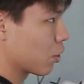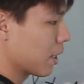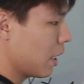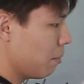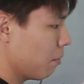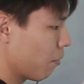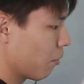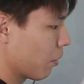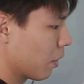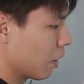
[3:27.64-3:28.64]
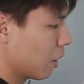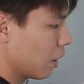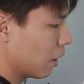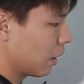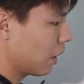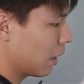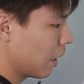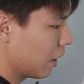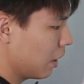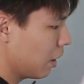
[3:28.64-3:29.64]
know the solution to this inequality as
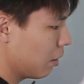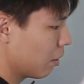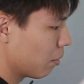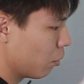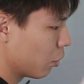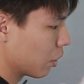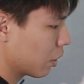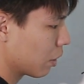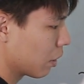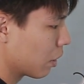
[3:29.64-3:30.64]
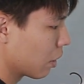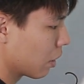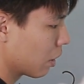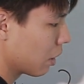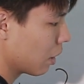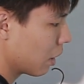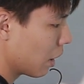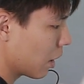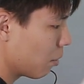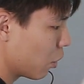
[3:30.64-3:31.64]
well. Then d from y will be from
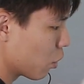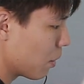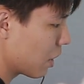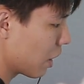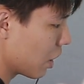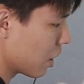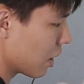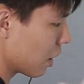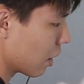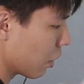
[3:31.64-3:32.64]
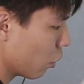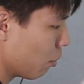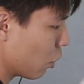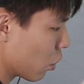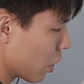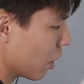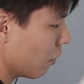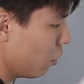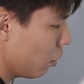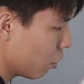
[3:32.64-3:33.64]
minus infinity to minus 1, no longer
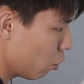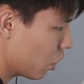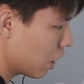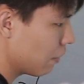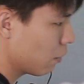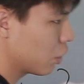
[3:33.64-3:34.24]
inclusive.